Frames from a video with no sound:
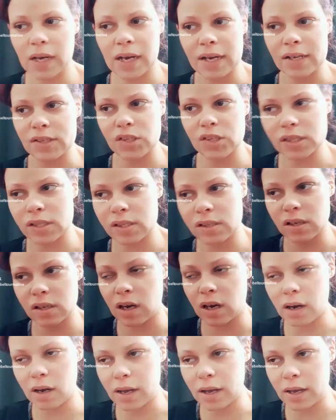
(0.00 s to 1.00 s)
I just,
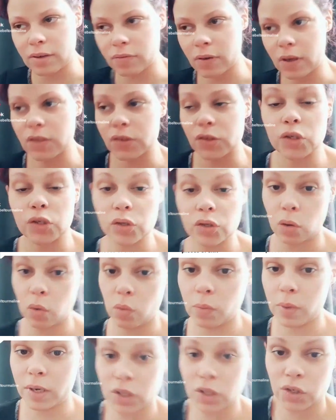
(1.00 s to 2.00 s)
oh, I felt
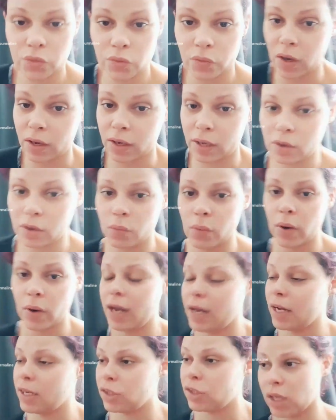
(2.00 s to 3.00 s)
so much fucking
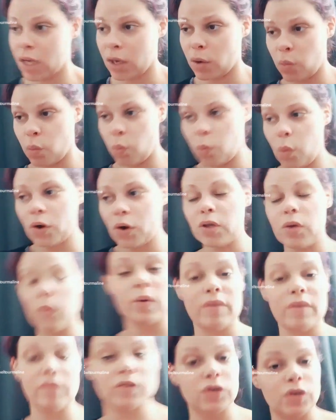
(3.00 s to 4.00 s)
rage. Like, what are
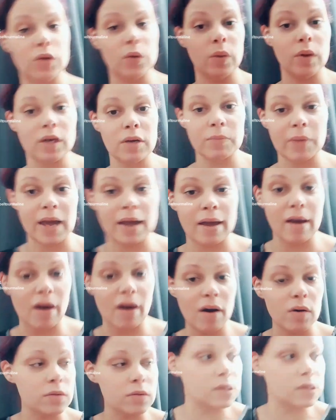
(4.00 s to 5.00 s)
you even doing in my
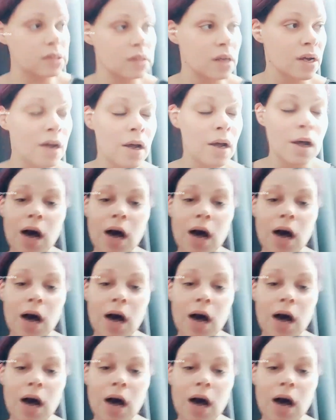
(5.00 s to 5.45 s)
house?